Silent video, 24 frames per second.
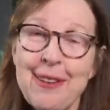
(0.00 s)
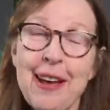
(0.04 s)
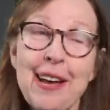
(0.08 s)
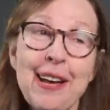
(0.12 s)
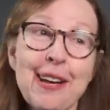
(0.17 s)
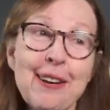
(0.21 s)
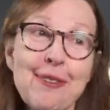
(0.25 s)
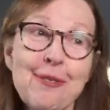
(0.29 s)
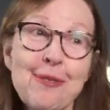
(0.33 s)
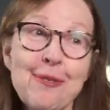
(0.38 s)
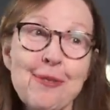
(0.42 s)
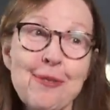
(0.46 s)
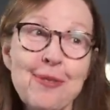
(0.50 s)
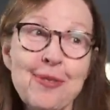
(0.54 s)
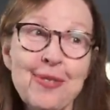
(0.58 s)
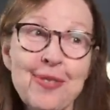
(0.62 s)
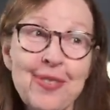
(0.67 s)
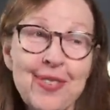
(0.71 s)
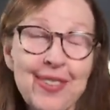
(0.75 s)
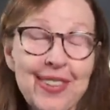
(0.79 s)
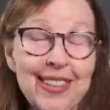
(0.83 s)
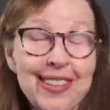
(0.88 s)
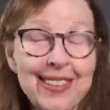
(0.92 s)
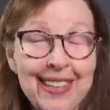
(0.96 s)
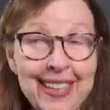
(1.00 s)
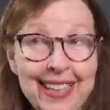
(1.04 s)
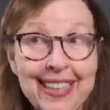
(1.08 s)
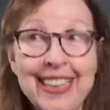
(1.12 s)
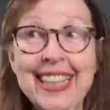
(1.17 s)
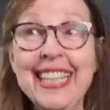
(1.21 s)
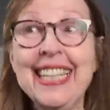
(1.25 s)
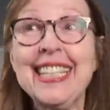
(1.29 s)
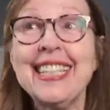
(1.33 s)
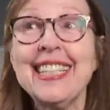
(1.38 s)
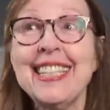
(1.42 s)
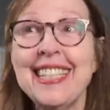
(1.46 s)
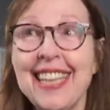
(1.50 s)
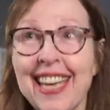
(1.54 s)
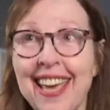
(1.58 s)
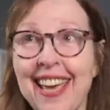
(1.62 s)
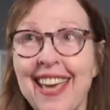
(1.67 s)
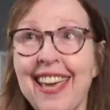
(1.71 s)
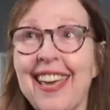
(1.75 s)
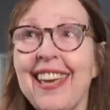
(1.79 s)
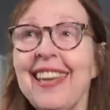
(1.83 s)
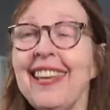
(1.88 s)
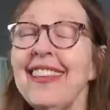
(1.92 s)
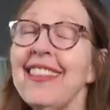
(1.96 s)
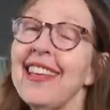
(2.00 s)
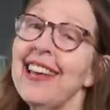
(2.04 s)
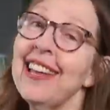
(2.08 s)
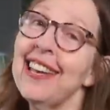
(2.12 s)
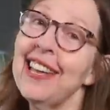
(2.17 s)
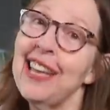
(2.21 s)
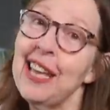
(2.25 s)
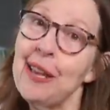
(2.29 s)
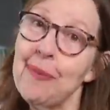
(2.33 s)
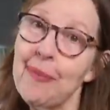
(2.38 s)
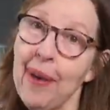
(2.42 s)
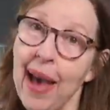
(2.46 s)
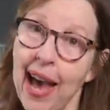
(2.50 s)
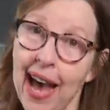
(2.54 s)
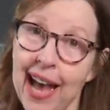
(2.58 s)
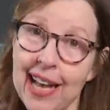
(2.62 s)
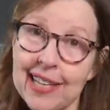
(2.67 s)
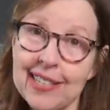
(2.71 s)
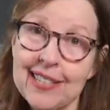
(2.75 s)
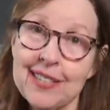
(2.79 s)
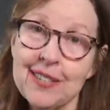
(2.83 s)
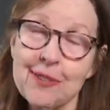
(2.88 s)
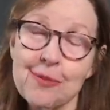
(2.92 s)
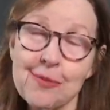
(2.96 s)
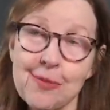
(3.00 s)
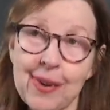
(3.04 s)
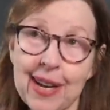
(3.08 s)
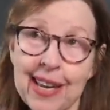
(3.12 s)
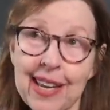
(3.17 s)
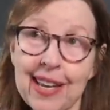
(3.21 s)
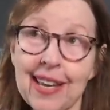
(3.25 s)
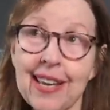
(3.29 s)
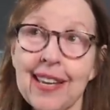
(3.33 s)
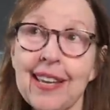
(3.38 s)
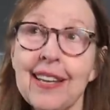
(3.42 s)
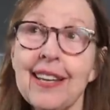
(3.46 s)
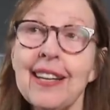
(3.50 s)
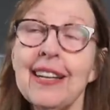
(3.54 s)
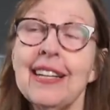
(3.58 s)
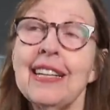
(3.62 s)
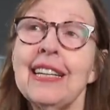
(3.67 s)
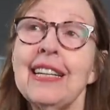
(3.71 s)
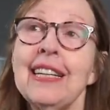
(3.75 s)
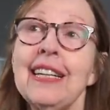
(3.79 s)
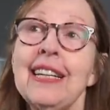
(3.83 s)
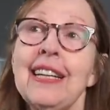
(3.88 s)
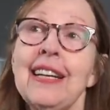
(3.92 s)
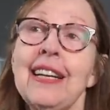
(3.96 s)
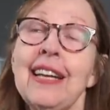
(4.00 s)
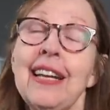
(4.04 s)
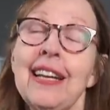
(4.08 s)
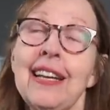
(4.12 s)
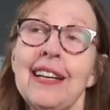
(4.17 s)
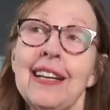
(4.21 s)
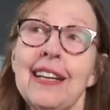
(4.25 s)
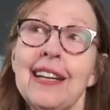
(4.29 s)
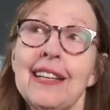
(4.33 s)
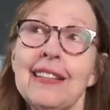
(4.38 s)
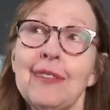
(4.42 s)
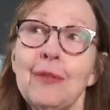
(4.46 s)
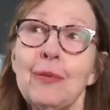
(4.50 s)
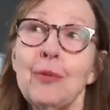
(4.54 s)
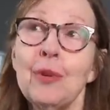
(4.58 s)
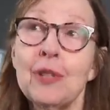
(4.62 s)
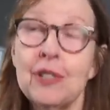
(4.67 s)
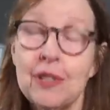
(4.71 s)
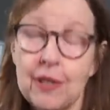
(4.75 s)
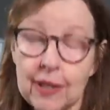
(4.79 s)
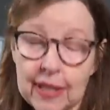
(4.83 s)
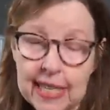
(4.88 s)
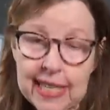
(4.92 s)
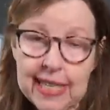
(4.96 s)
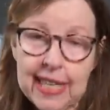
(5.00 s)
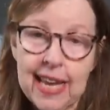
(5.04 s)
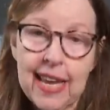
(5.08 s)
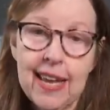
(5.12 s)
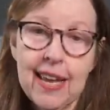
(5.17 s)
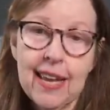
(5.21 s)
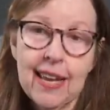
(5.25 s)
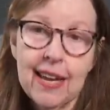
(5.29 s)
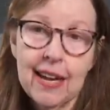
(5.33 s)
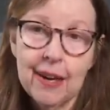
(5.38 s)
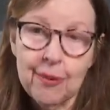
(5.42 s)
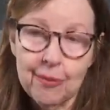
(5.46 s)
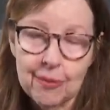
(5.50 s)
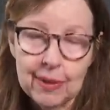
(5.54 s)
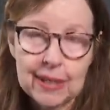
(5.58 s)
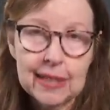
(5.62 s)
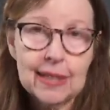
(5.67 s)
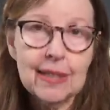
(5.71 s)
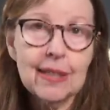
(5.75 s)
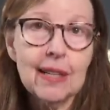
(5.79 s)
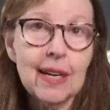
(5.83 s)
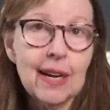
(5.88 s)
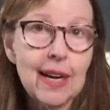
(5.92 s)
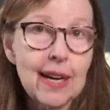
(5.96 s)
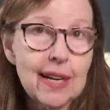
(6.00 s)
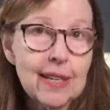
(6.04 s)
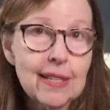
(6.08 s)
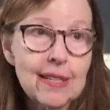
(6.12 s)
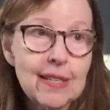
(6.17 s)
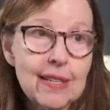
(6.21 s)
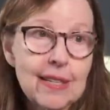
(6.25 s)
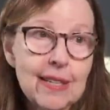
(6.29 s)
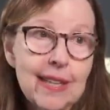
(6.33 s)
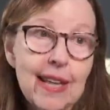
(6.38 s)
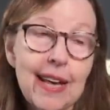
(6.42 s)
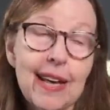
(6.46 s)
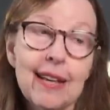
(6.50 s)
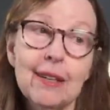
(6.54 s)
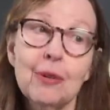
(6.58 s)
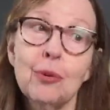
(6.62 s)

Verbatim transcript: uh, like the day that he passed away was the day I realized that,